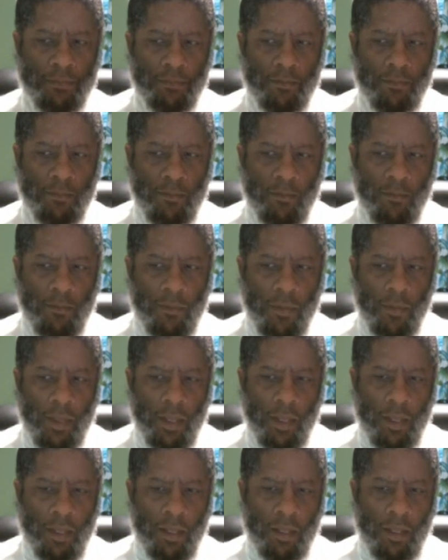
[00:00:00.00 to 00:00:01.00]

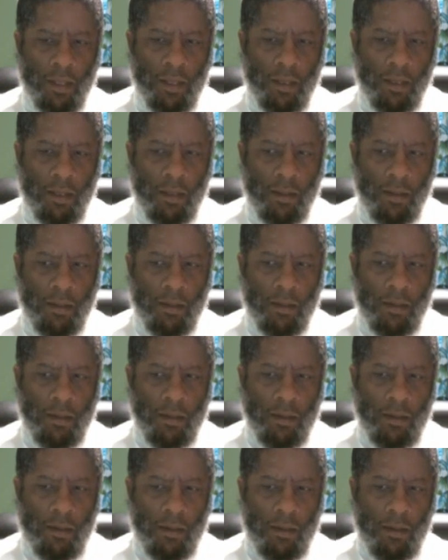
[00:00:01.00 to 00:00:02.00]

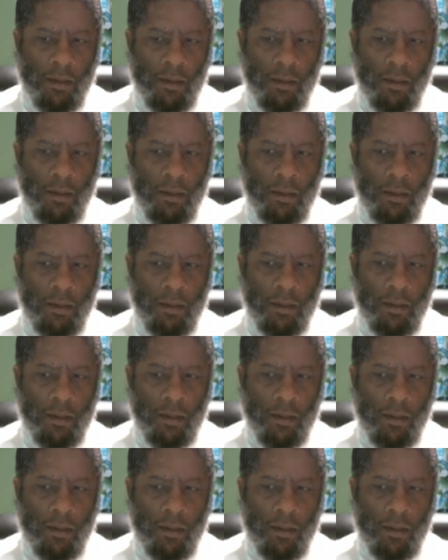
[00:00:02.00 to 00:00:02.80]
[no speech]